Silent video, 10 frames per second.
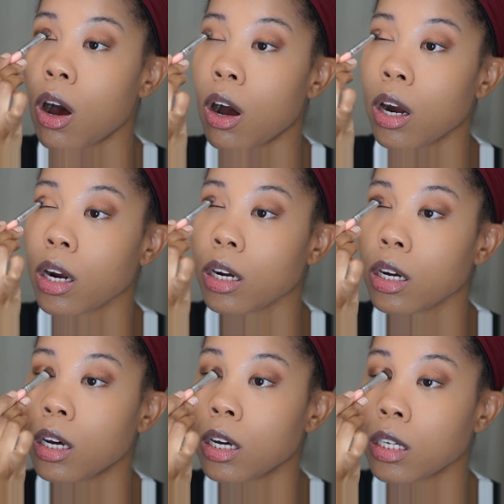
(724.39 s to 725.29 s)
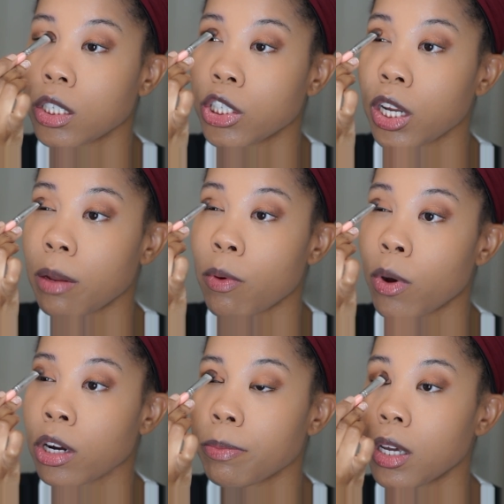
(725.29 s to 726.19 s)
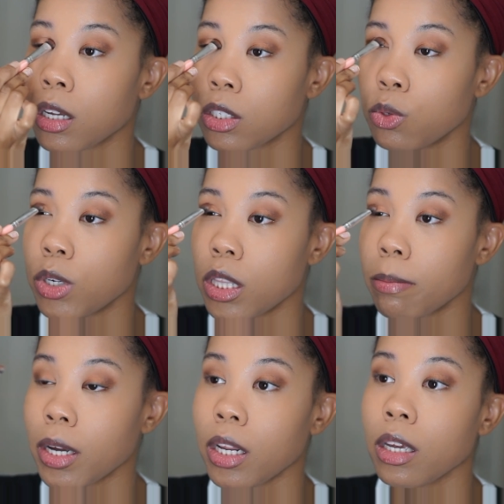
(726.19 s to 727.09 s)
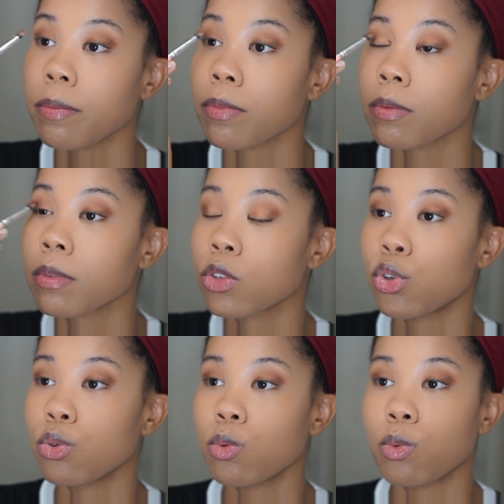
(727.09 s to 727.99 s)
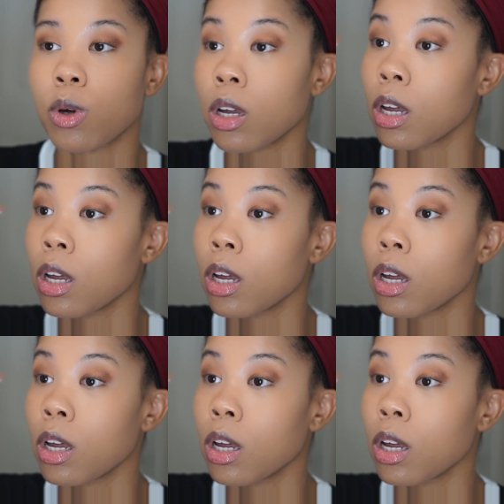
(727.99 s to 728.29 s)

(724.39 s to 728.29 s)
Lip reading: are gonna just shut up and work because you need the money to